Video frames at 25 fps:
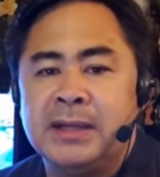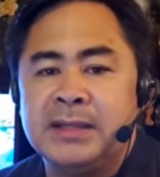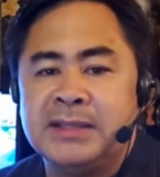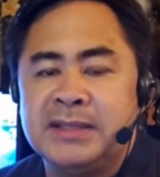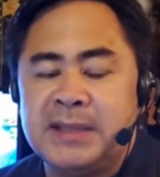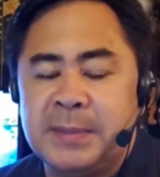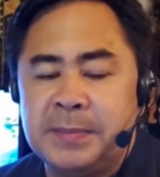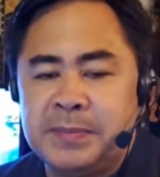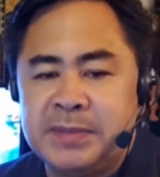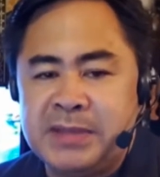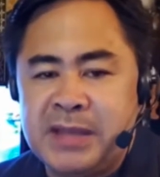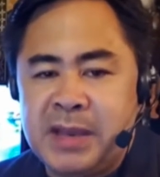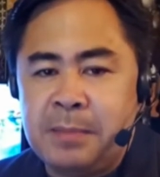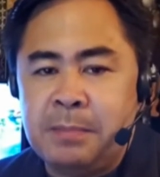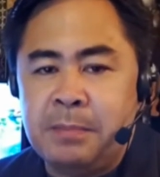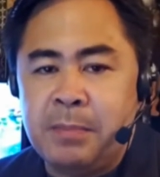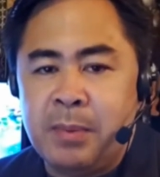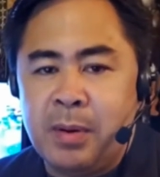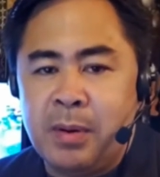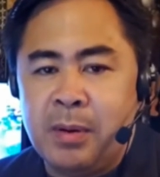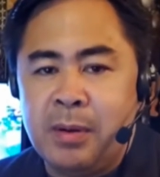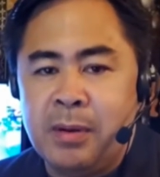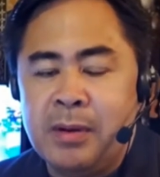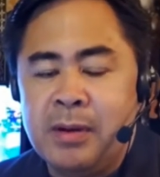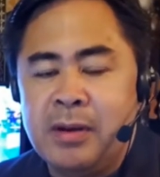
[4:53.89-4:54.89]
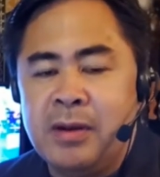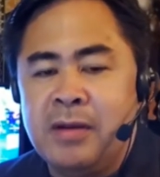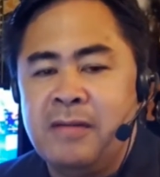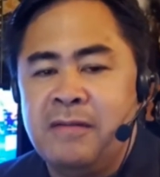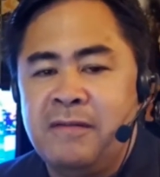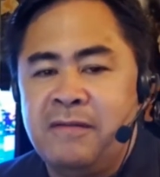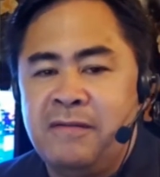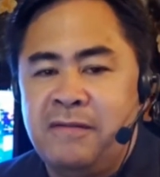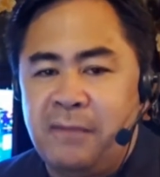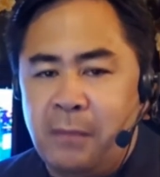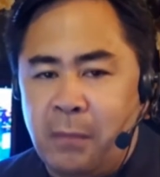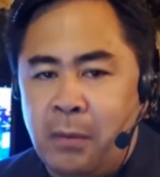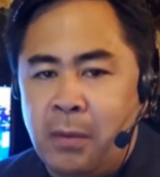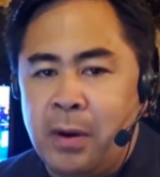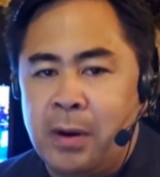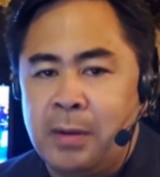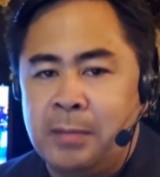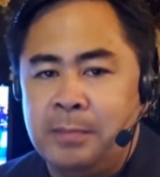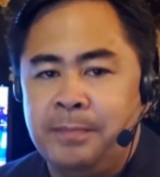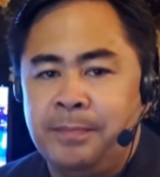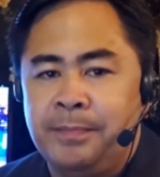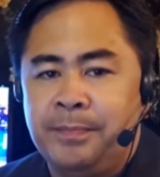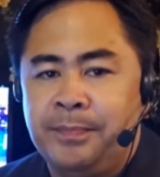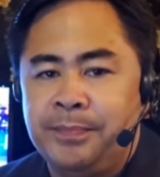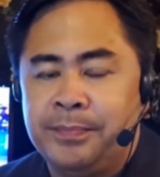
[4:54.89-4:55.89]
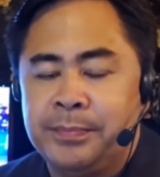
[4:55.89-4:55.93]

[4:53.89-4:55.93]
September 4.